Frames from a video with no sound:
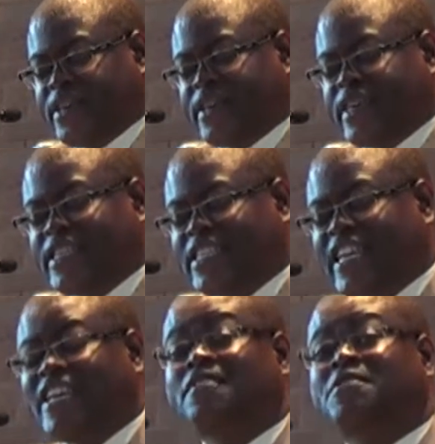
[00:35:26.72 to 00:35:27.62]
He
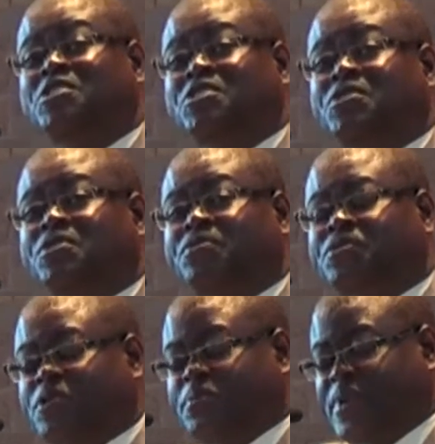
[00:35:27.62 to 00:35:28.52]
delivered you
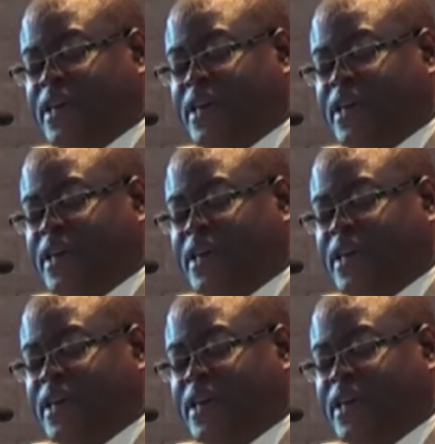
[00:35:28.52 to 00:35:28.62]
from